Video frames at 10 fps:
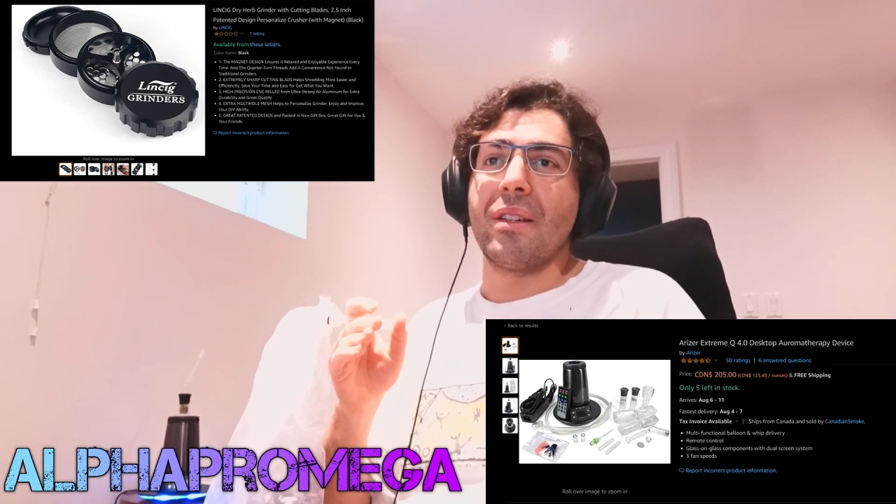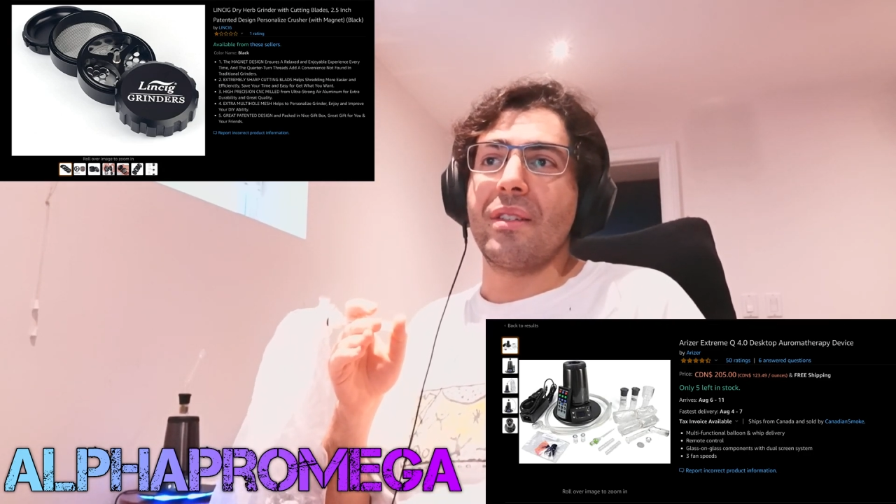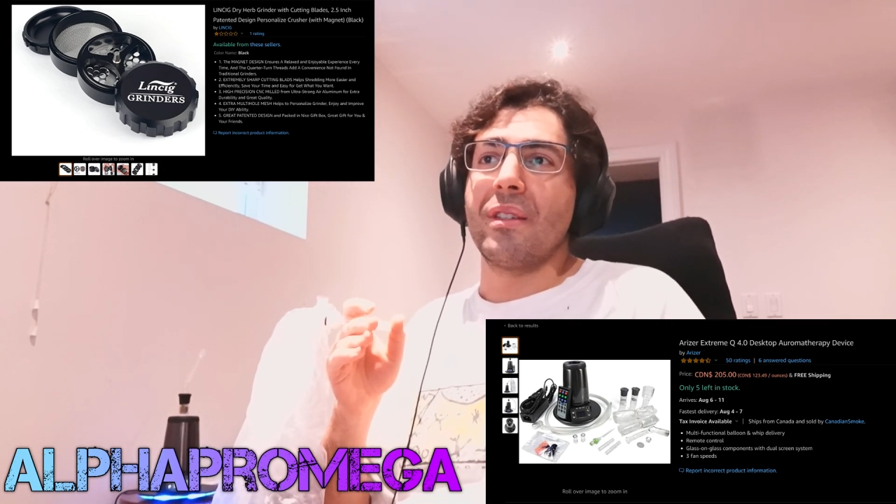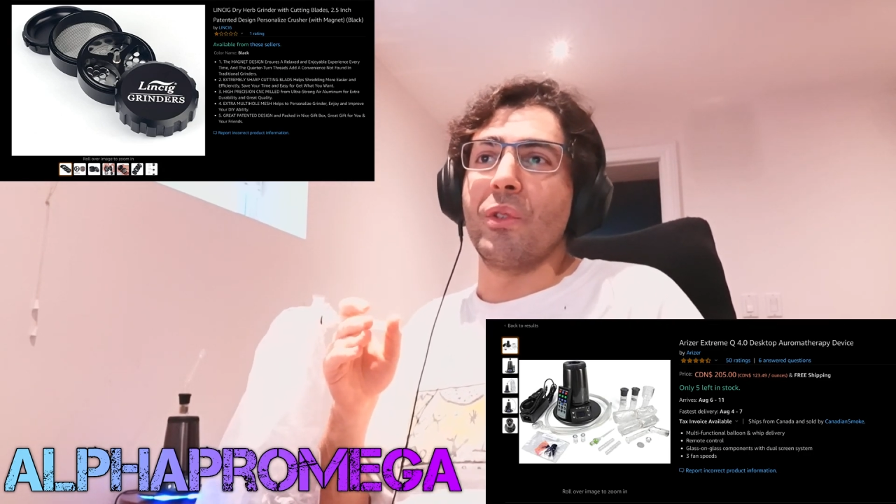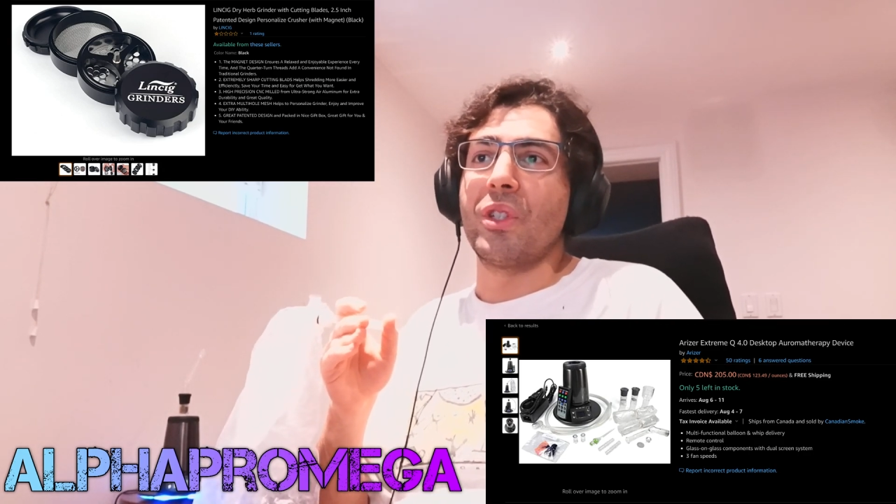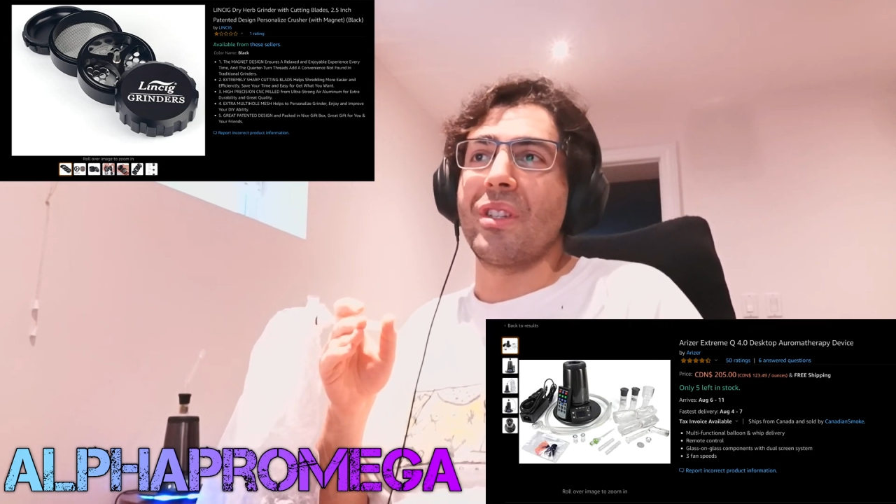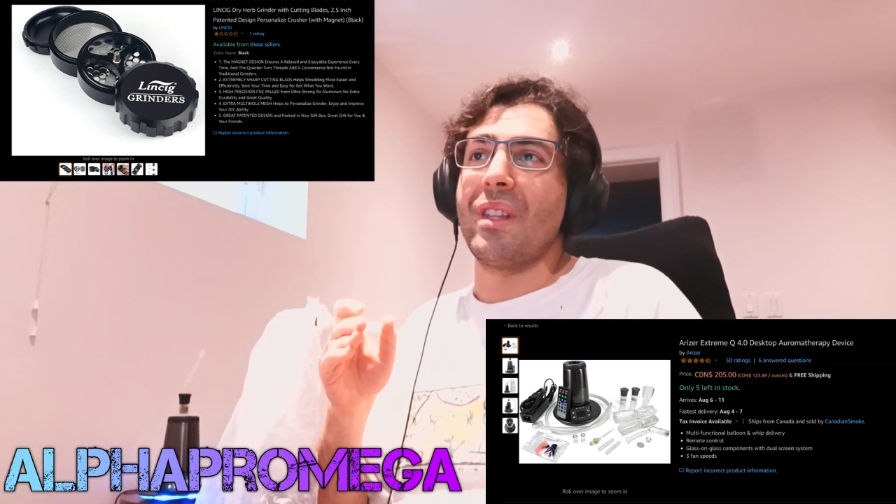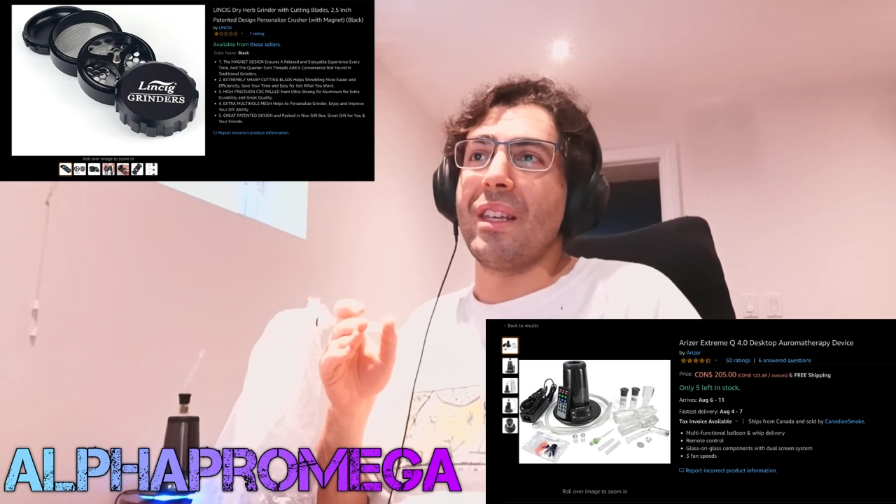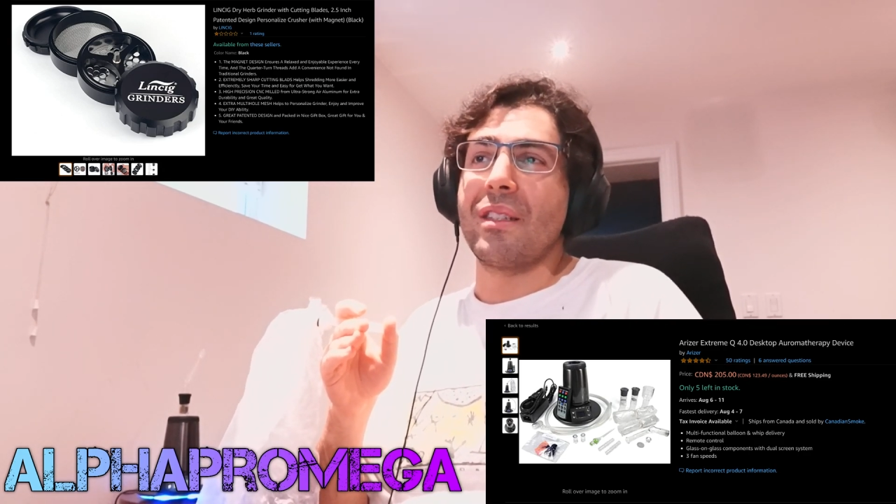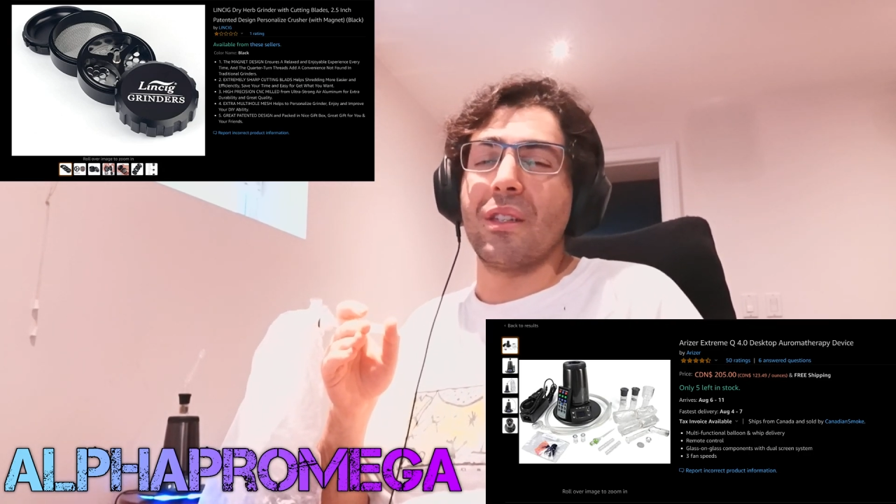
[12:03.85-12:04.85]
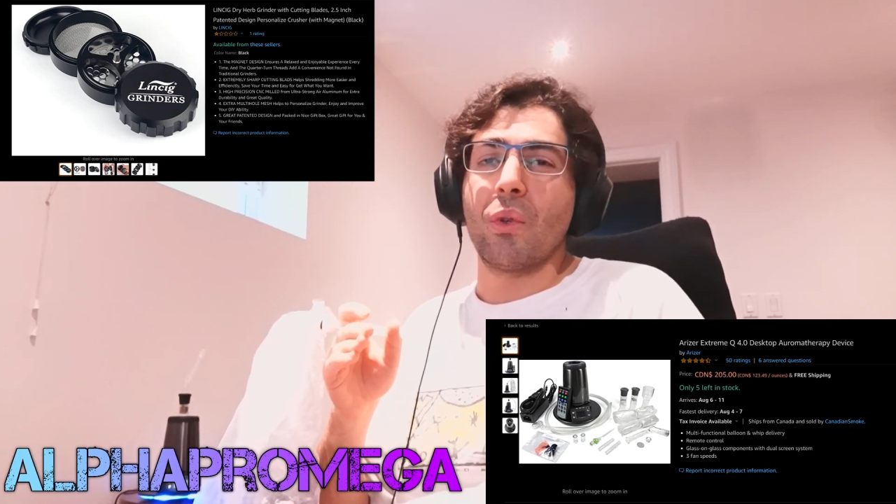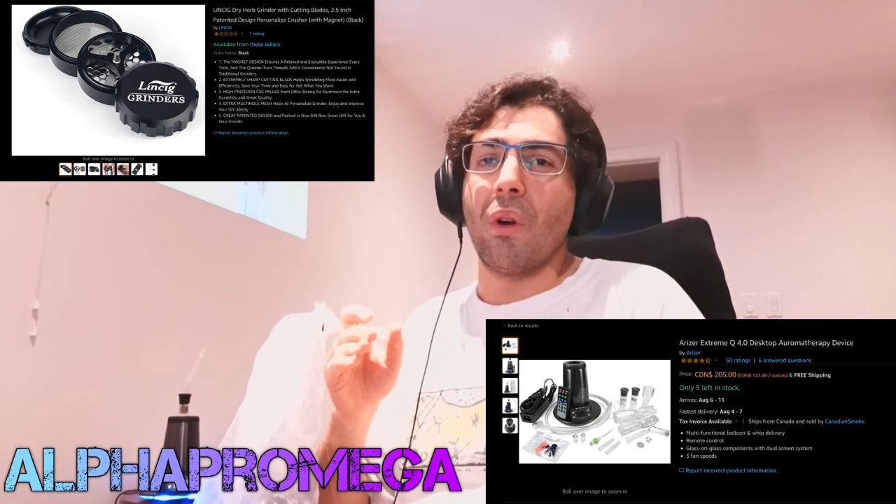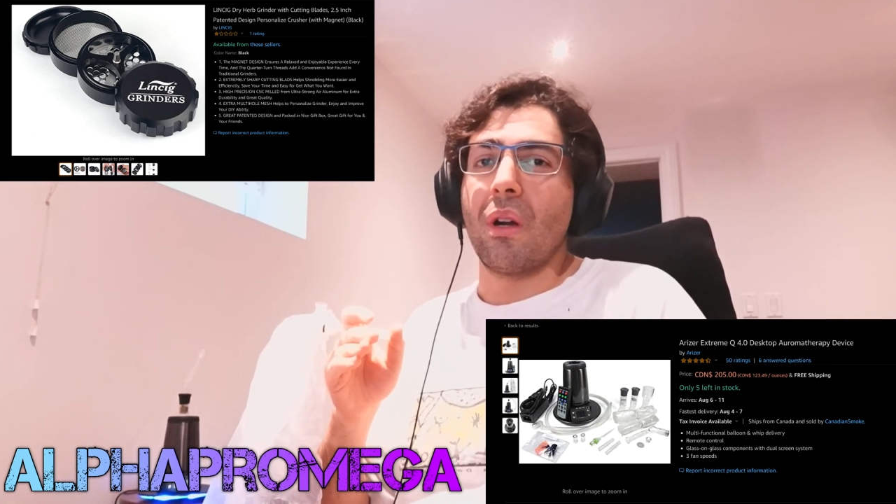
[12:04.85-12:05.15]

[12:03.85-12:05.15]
which is less than 200